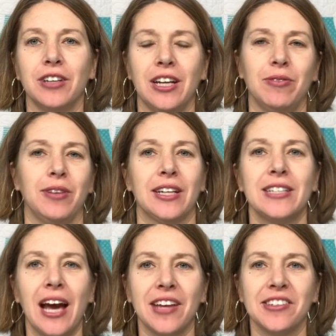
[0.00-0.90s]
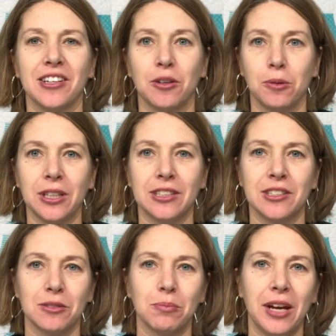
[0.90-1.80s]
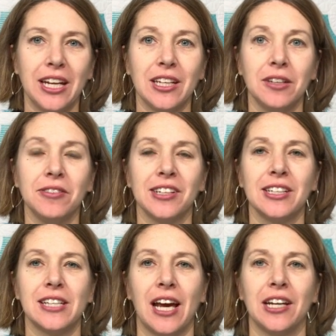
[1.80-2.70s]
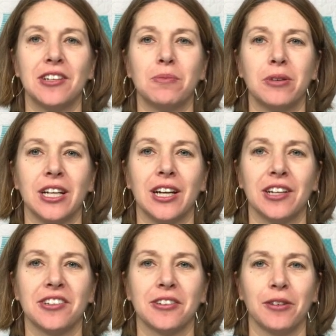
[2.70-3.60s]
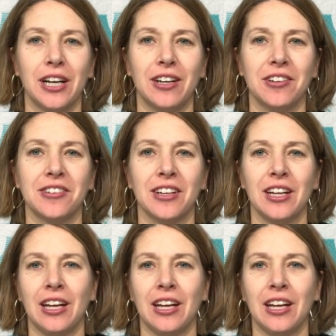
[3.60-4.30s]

a fantastic quilt to make using 10-inch pre-cut squares.